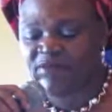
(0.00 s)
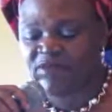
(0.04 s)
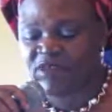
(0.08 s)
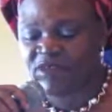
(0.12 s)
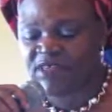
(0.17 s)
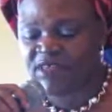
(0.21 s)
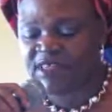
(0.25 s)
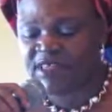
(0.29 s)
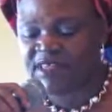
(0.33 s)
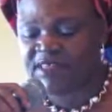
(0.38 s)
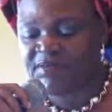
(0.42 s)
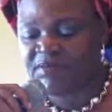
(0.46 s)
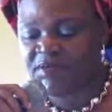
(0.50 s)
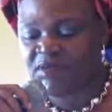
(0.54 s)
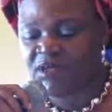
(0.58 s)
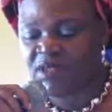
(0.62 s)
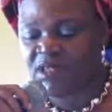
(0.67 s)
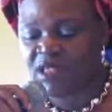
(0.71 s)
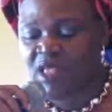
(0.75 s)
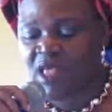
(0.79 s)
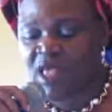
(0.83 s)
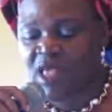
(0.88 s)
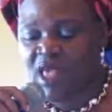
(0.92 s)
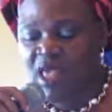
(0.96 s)

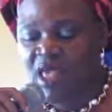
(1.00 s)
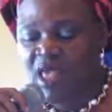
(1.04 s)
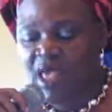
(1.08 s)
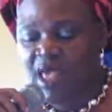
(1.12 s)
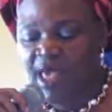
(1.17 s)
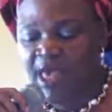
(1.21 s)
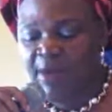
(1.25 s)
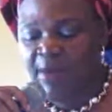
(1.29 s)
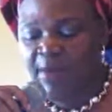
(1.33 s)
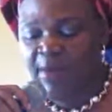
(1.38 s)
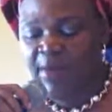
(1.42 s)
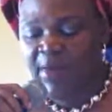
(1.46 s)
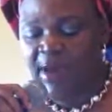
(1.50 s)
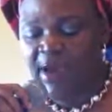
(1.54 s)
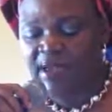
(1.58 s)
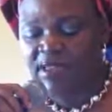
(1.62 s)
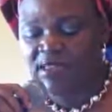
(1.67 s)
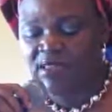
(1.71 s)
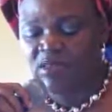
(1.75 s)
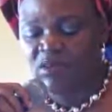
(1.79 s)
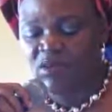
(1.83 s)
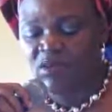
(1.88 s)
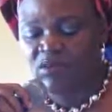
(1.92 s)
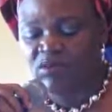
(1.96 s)
successfully
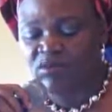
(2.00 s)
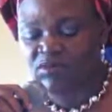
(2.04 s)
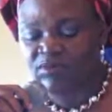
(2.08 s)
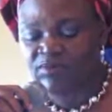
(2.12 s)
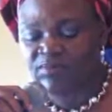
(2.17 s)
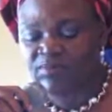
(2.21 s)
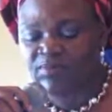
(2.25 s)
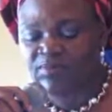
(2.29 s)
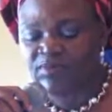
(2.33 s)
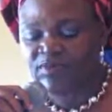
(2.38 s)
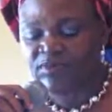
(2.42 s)
embarked on